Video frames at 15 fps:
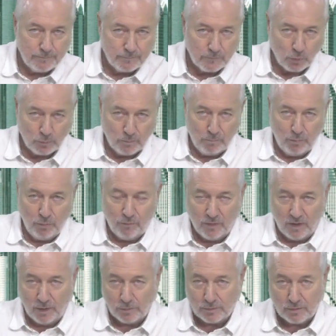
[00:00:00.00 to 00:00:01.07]
los
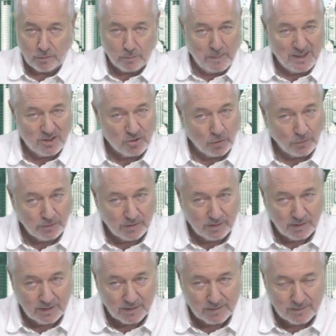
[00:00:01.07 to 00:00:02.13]
búfalos, los
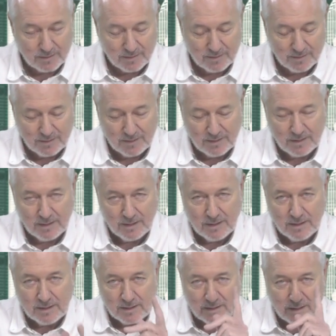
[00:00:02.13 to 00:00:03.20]
bisontes,
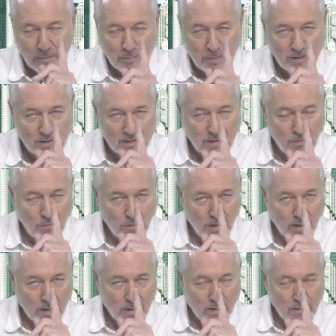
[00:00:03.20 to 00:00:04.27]
siempre en
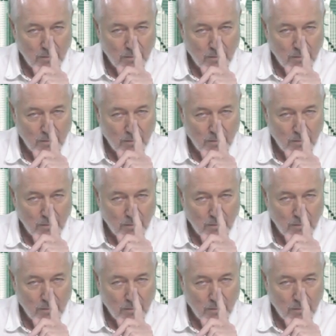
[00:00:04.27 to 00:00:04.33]
singular.